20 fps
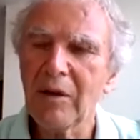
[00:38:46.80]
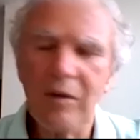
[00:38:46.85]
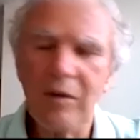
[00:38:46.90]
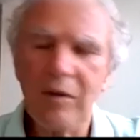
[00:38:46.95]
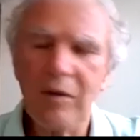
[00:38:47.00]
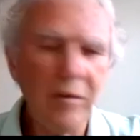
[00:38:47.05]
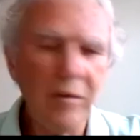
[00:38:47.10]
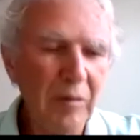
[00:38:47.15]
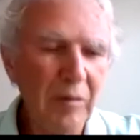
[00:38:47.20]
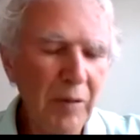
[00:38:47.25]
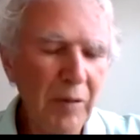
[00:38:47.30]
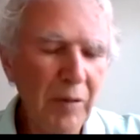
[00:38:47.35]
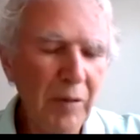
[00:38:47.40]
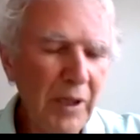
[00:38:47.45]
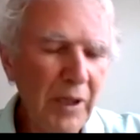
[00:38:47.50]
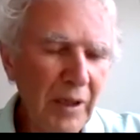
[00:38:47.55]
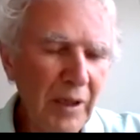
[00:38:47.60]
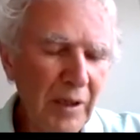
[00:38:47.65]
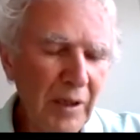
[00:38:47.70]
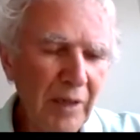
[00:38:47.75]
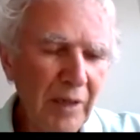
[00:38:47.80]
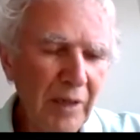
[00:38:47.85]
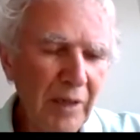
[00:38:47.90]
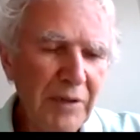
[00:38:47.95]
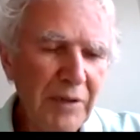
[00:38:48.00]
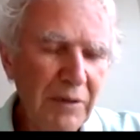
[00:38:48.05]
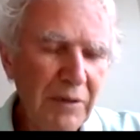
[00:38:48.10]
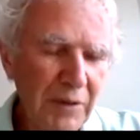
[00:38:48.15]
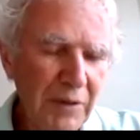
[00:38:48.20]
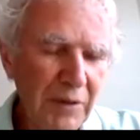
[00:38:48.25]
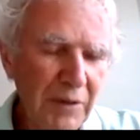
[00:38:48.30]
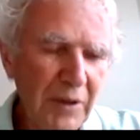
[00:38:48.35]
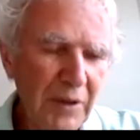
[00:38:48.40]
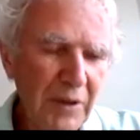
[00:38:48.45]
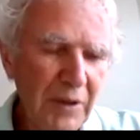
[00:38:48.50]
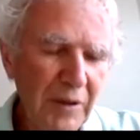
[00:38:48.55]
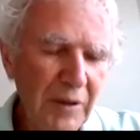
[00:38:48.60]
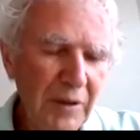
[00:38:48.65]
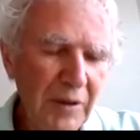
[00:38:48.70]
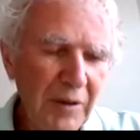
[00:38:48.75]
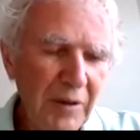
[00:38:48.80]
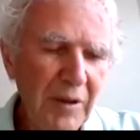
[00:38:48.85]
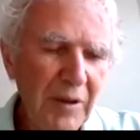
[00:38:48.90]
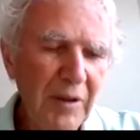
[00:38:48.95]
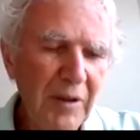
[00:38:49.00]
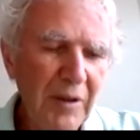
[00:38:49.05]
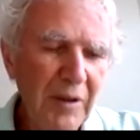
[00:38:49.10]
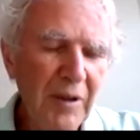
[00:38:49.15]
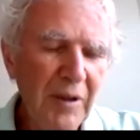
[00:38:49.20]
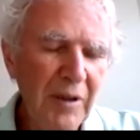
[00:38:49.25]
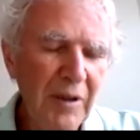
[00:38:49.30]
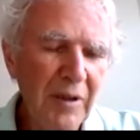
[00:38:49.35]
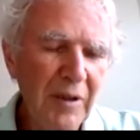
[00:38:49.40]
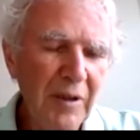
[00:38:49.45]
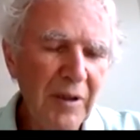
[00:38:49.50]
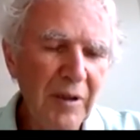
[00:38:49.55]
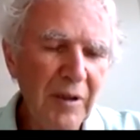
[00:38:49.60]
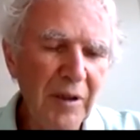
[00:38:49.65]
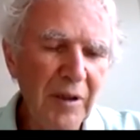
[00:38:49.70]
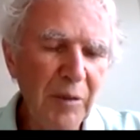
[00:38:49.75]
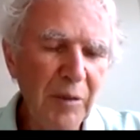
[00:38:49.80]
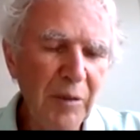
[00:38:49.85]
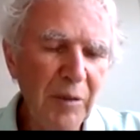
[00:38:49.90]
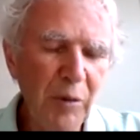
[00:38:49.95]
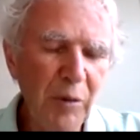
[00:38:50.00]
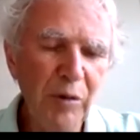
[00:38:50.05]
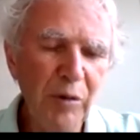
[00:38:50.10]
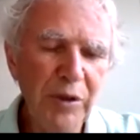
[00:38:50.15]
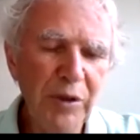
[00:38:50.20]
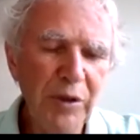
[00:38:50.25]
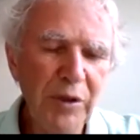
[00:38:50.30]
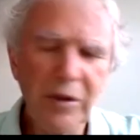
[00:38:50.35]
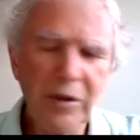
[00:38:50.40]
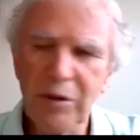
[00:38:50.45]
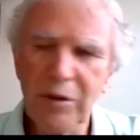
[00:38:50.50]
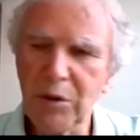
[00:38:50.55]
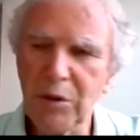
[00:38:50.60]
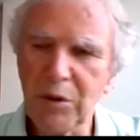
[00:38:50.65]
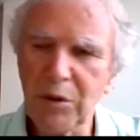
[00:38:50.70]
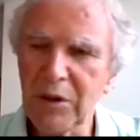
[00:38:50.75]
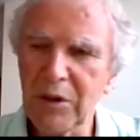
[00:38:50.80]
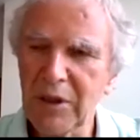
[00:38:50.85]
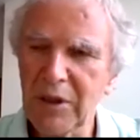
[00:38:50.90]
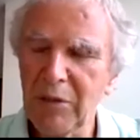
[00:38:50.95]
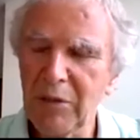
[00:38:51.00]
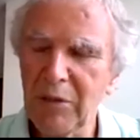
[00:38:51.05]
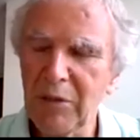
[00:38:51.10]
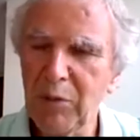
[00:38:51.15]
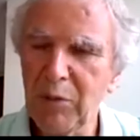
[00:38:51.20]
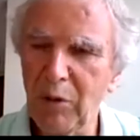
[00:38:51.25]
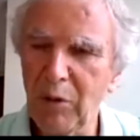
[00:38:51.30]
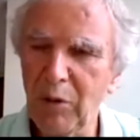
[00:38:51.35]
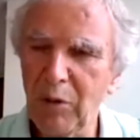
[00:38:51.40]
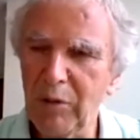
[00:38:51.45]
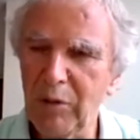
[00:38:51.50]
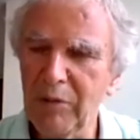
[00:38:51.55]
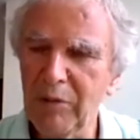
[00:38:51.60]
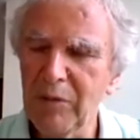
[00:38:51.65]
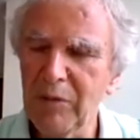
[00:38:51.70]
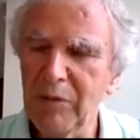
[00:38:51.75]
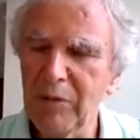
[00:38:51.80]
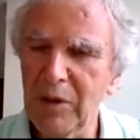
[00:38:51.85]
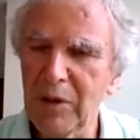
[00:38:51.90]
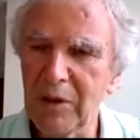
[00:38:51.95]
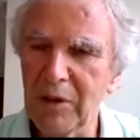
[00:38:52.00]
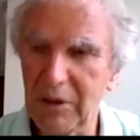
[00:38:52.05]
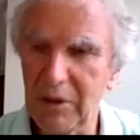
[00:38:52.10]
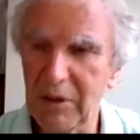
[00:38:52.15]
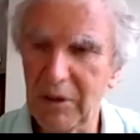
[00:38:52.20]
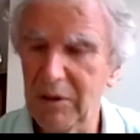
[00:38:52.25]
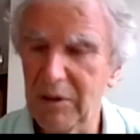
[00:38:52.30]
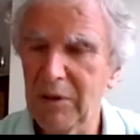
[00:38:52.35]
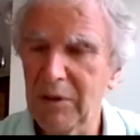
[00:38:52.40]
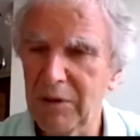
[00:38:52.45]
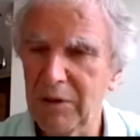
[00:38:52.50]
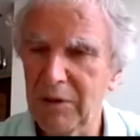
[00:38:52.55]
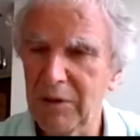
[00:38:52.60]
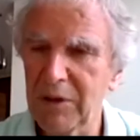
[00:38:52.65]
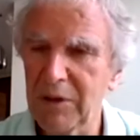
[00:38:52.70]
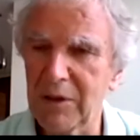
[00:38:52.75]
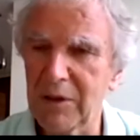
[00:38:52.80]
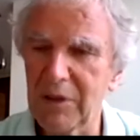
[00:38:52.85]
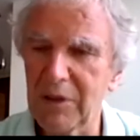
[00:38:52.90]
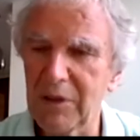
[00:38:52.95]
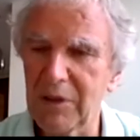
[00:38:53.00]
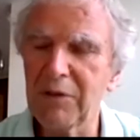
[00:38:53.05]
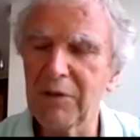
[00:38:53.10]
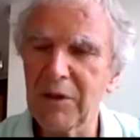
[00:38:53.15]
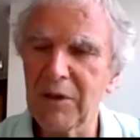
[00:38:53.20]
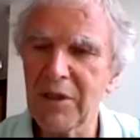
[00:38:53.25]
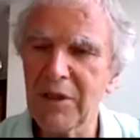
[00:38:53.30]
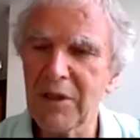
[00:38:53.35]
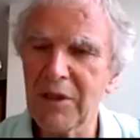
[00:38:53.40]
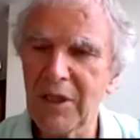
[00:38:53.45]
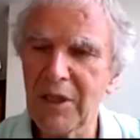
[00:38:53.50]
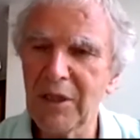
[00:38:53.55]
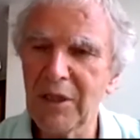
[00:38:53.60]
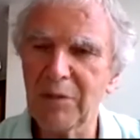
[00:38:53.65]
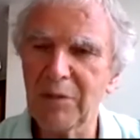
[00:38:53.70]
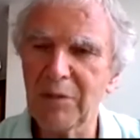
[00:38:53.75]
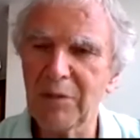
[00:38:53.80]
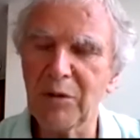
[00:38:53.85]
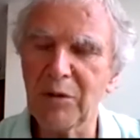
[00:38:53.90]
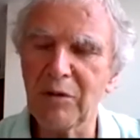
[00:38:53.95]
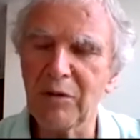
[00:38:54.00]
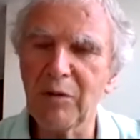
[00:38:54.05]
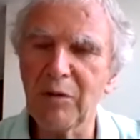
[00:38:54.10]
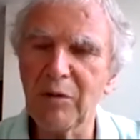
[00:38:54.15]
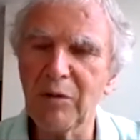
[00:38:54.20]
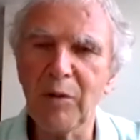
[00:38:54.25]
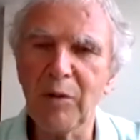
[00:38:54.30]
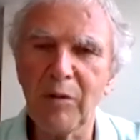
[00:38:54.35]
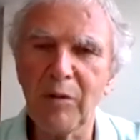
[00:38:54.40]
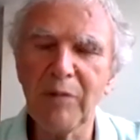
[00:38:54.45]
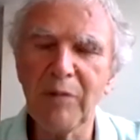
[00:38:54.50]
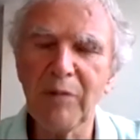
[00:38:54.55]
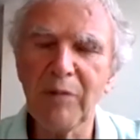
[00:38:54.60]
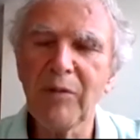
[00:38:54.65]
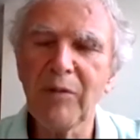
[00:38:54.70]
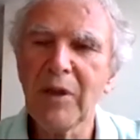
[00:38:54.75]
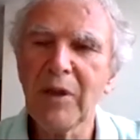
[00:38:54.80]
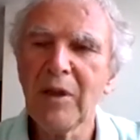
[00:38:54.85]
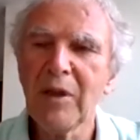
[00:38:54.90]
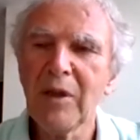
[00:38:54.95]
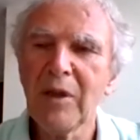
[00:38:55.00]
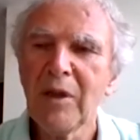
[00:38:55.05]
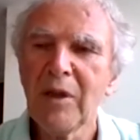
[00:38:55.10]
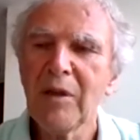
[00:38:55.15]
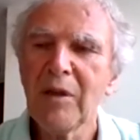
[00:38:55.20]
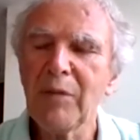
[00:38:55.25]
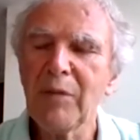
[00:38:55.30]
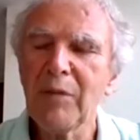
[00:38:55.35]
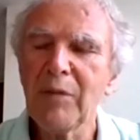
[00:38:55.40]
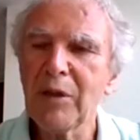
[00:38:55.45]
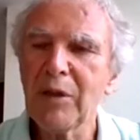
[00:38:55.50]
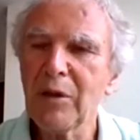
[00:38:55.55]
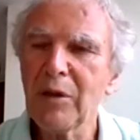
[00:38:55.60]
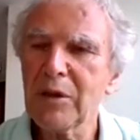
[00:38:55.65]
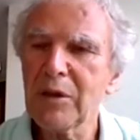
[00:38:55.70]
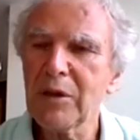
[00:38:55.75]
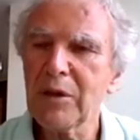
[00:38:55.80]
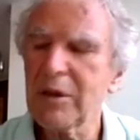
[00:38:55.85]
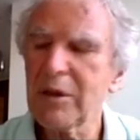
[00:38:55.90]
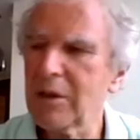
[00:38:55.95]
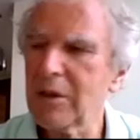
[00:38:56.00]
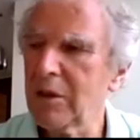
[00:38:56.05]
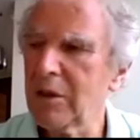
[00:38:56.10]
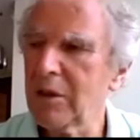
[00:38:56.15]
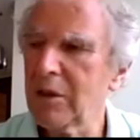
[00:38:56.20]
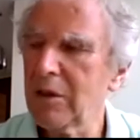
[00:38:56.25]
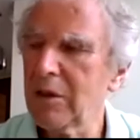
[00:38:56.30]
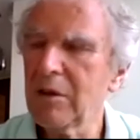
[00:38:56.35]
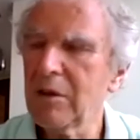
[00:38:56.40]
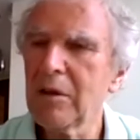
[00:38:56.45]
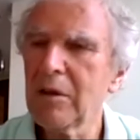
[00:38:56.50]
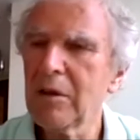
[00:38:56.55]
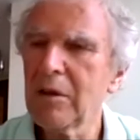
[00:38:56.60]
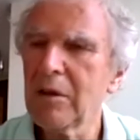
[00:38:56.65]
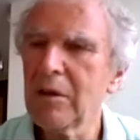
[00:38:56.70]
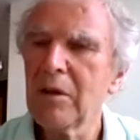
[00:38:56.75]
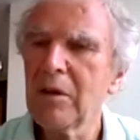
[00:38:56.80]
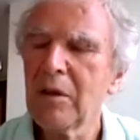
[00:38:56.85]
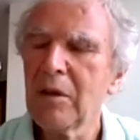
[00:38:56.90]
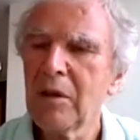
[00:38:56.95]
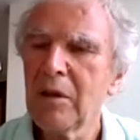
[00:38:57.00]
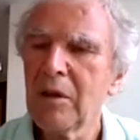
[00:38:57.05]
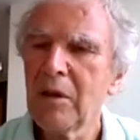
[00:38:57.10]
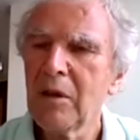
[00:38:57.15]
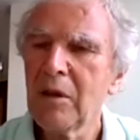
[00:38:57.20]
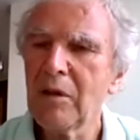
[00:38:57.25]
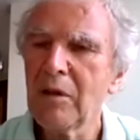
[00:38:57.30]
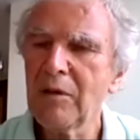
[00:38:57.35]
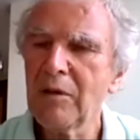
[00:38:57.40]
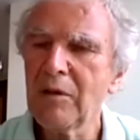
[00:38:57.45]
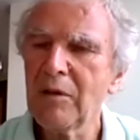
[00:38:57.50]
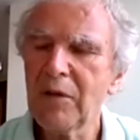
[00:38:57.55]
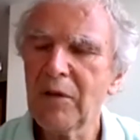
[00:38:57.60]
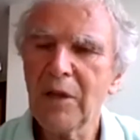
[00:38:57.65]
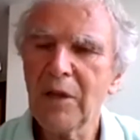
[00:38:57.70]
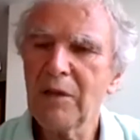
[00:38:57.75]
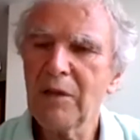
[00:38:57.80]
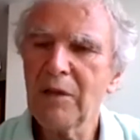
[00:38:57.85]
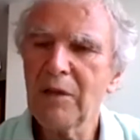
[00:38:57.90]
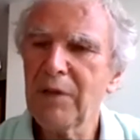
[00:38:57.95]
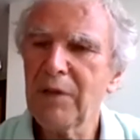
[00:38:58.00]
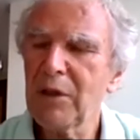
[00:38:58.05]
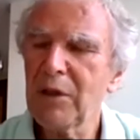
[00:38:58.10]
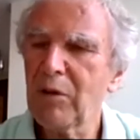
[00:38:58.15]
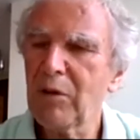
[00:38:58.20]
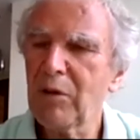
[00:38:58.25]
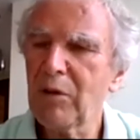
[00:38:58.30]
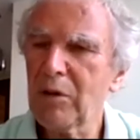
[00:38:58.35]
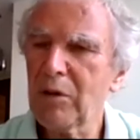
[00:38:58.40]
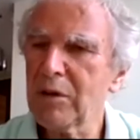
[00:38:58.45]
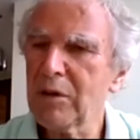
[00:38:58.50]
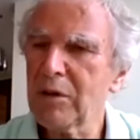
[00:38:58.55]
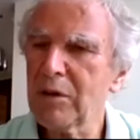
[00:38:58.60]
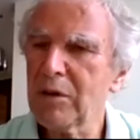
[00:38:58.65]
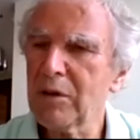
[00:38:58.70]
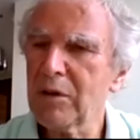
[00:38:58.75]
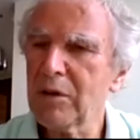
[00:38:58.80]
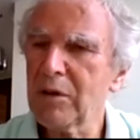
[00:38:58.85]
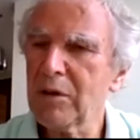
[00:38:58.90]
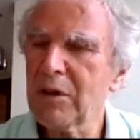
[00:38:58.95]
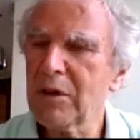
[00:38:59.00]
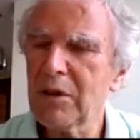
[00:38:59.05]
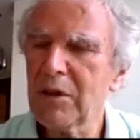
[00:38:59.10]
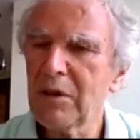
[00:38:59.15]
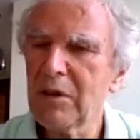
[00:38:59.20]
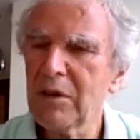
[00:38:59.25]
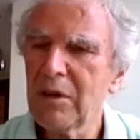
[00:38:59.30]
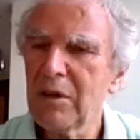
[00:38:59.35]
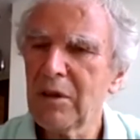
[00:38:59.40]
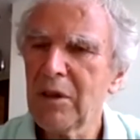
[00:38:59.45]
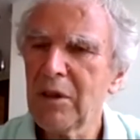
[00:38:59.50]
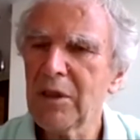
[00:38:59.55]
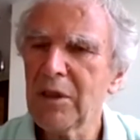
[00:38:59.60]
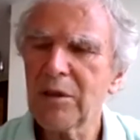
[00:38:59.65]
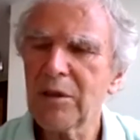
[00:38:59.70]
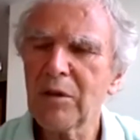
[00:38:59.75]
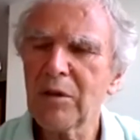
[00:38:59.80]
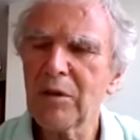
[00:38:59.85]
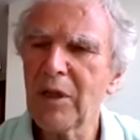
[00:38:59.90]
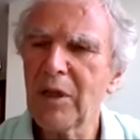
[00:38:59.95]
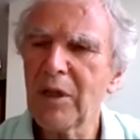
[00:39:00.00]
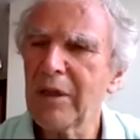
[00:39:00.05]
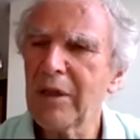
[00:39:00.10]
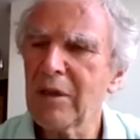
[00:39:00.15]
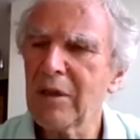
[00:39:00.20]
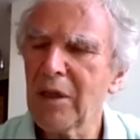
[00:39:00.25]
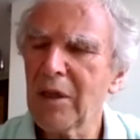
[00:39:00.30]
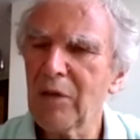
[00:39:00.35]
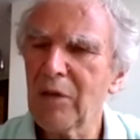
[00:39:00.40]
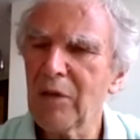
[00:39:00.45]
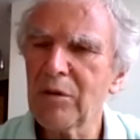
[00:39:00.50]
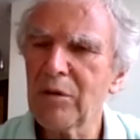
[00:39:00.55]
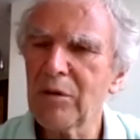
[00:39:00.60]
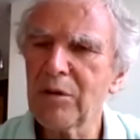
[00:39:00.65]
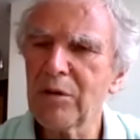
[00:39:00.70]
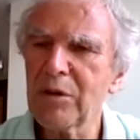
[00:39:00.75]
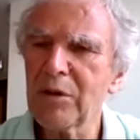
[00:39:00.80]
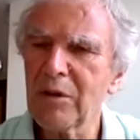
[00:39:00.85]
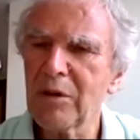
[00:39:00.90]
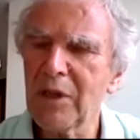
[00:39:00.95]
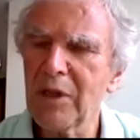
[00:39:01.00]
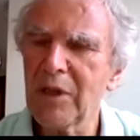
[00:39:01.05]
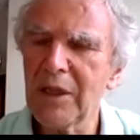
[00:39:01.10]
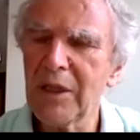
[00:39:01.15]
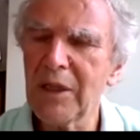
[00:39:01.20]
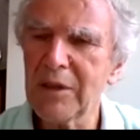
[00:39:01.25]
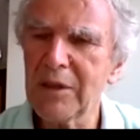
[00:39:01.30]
why I love different approaches to the same problem, and even if it's different statements of the problem, because with counterfeit coins, it's not clear how to generalize it.